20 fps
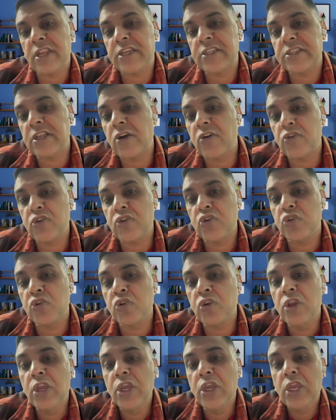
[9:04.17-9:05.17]
that is how you
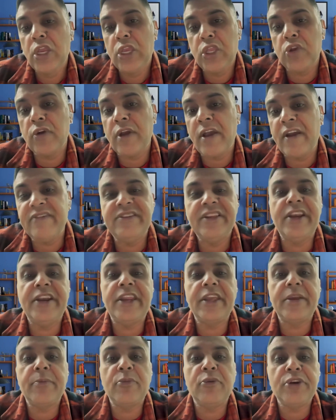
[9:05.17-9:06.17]
have
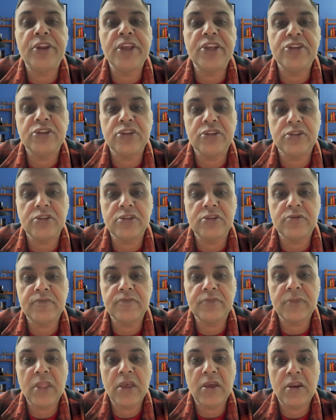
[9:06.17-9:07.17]
genetic mutations,
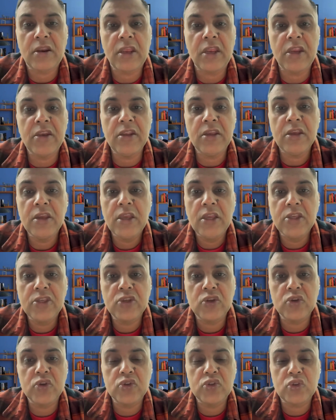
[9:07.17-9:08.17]
right?
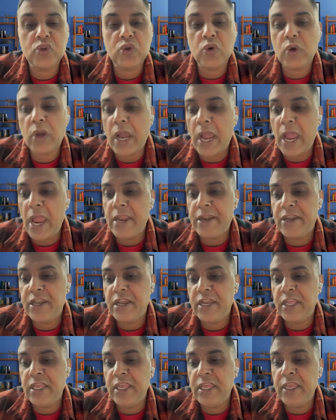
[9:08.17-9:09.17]
So
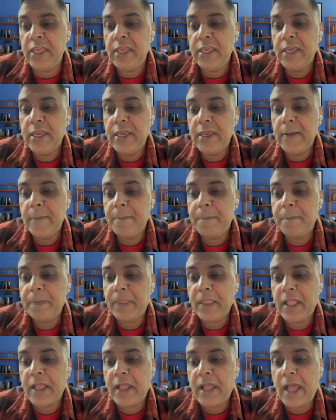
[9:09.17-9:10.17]
ideally
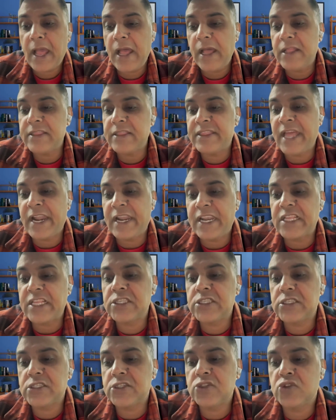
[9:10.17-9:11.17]
that
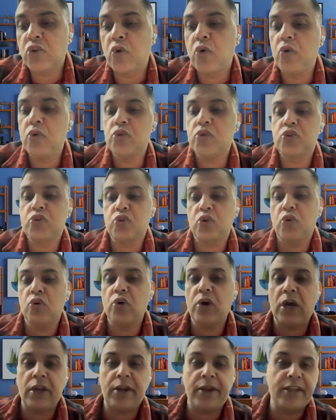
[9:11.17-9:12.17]
is
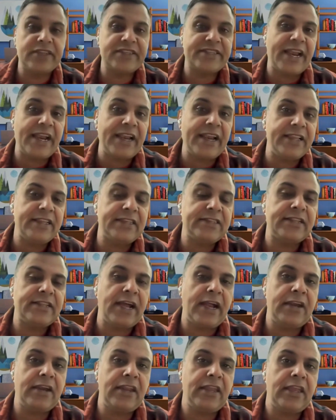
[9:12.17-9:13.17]
so understand this,
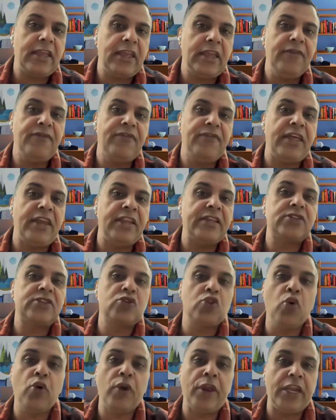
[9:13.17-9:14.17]
that if there is
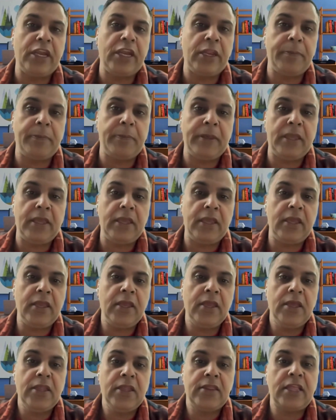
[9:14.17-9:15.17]
no ATP,
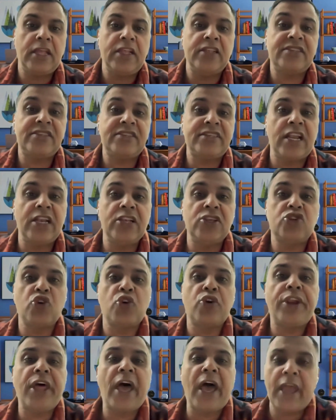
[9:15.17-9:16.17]
then cell
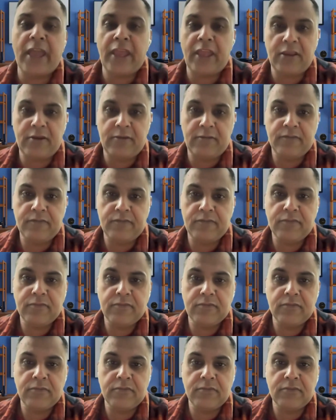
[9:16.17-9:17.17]
should die,
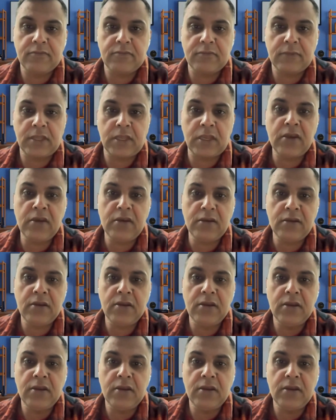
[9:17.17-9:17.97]
right?